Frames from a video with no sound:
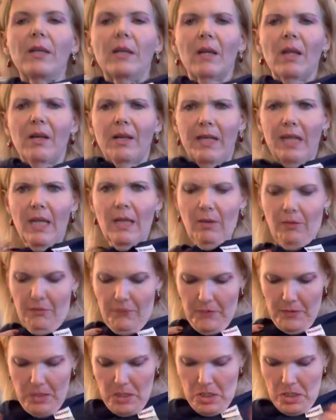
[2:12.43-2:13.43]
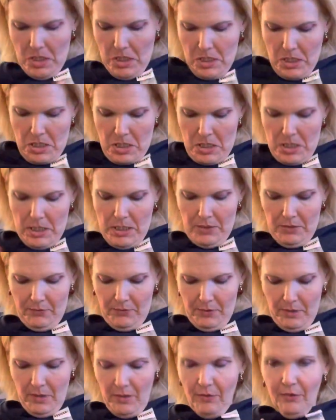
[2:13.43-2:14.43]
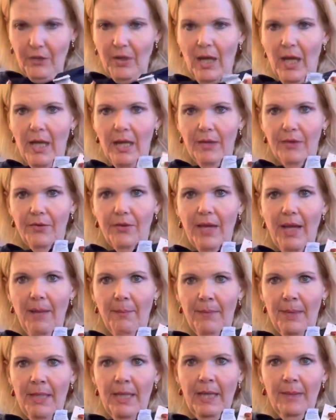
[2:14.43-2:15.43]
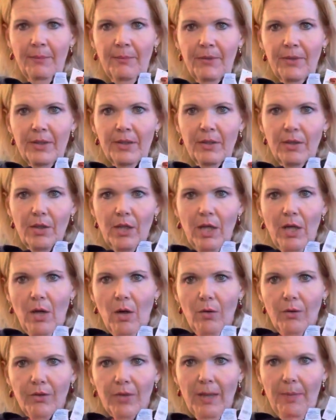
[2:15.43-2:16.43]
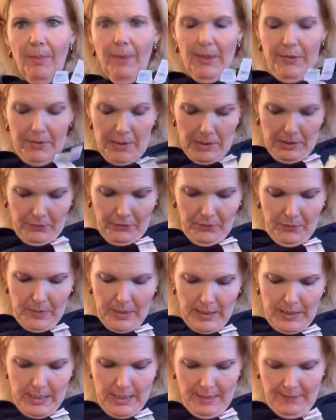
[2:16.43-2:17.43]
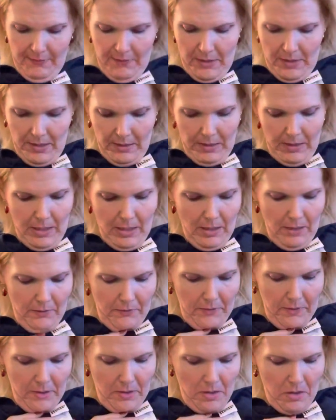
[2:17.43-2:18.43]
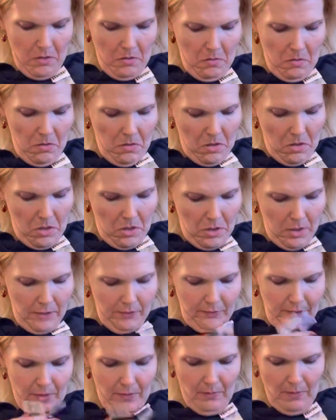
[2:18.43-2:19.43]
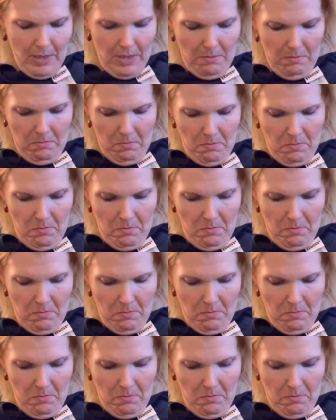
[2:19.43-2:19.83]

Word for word: Oh yeah, that'll fit. It's, you know, it's the M&Ms and it goes up, I think, so we can have another color or no. Does it go up?